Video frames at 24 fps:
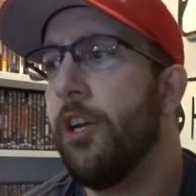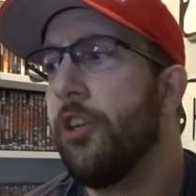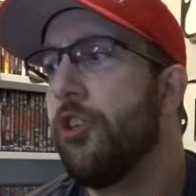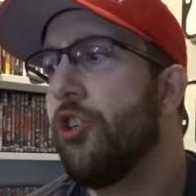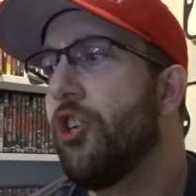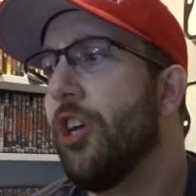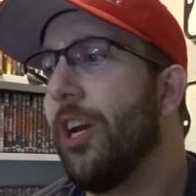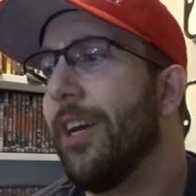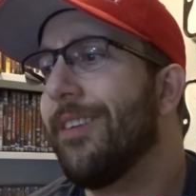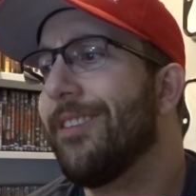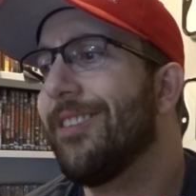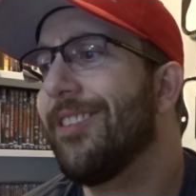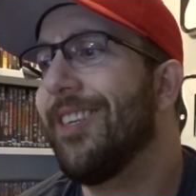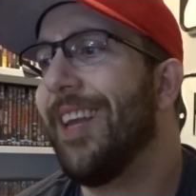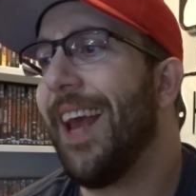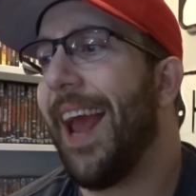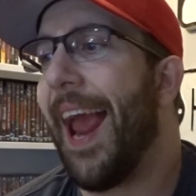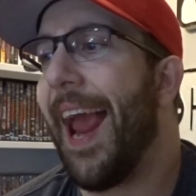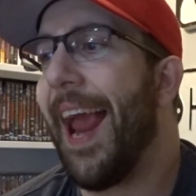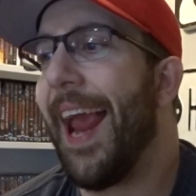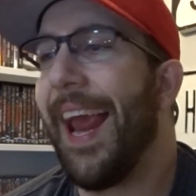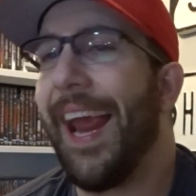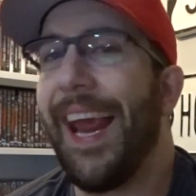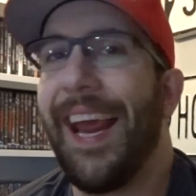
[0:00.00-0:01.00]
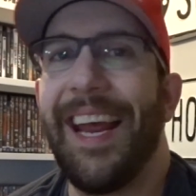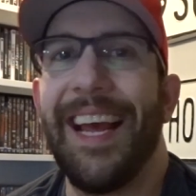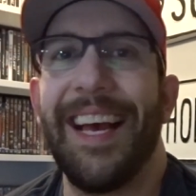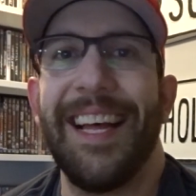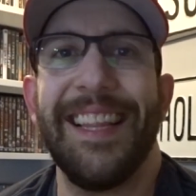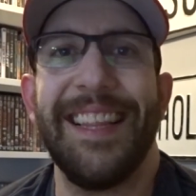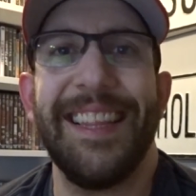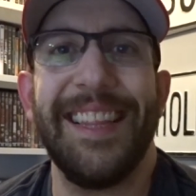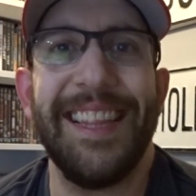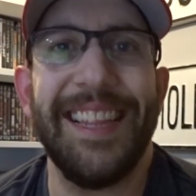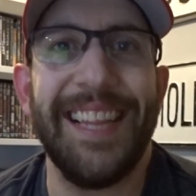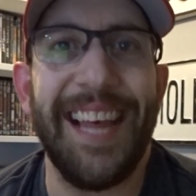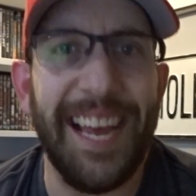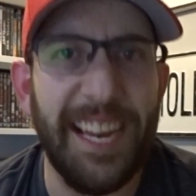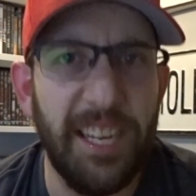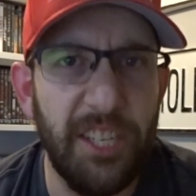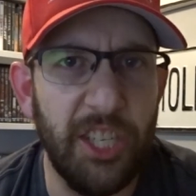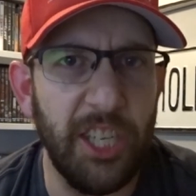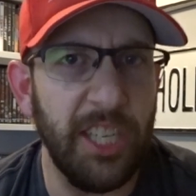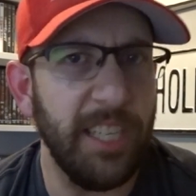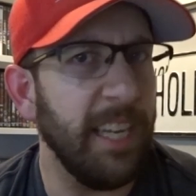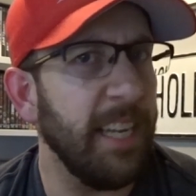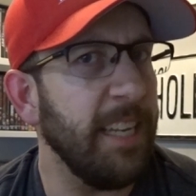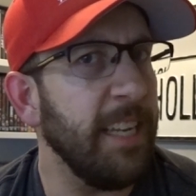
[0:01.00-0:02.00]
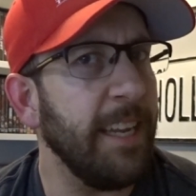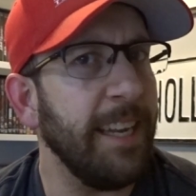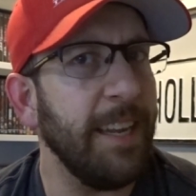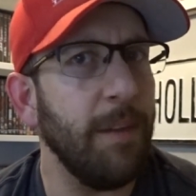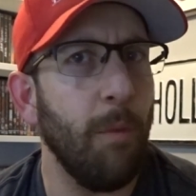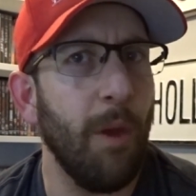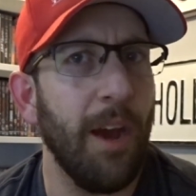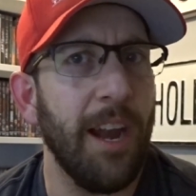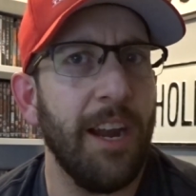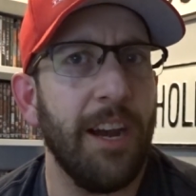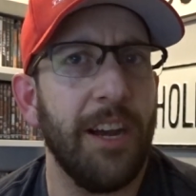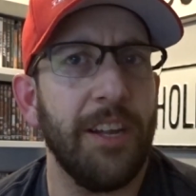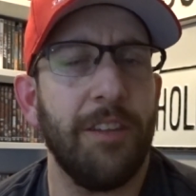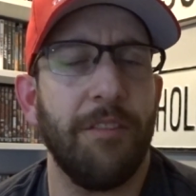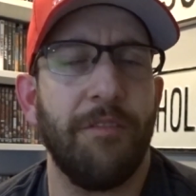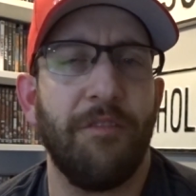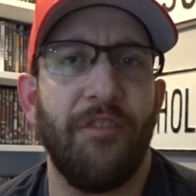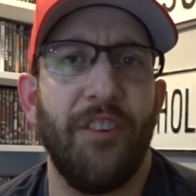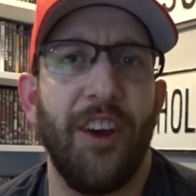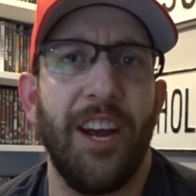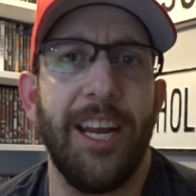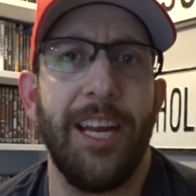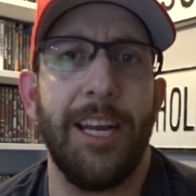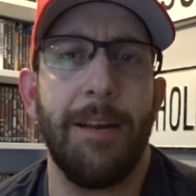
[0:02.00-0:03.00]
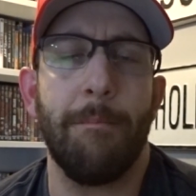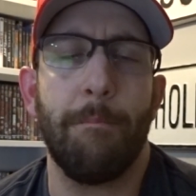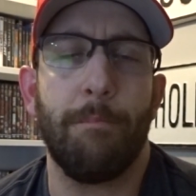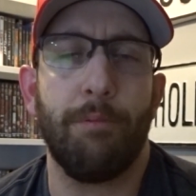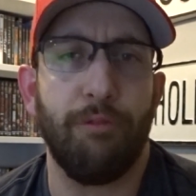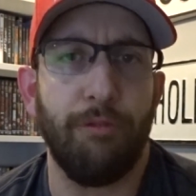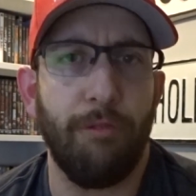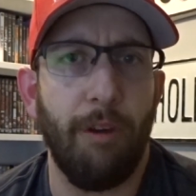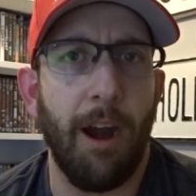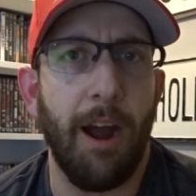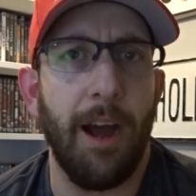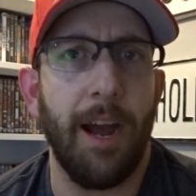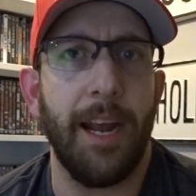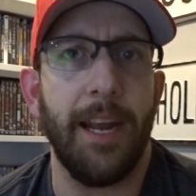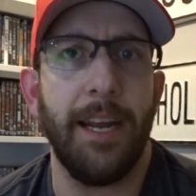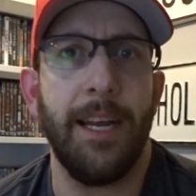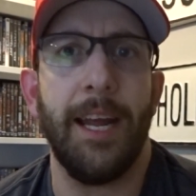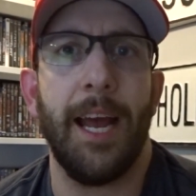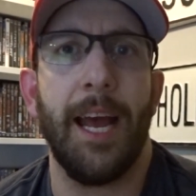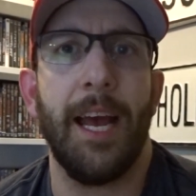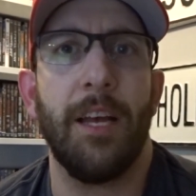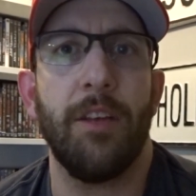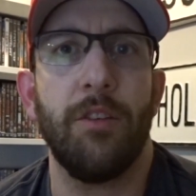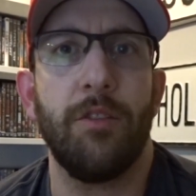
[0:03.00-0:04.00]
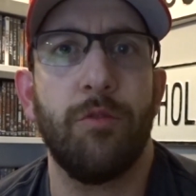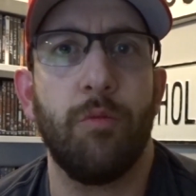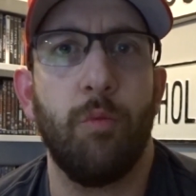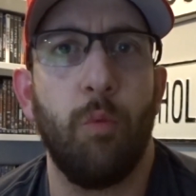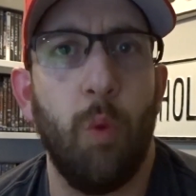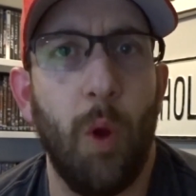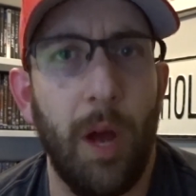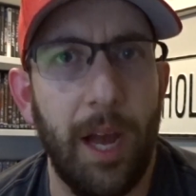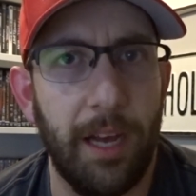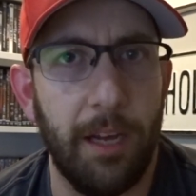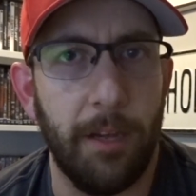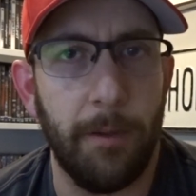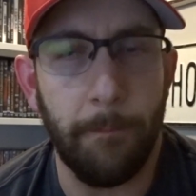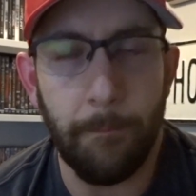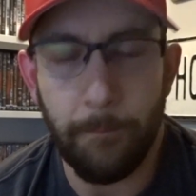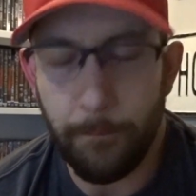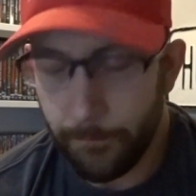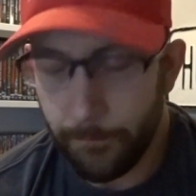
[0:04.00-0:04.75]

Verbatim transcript: Just a legend. And then he went on to fight in Pride as well.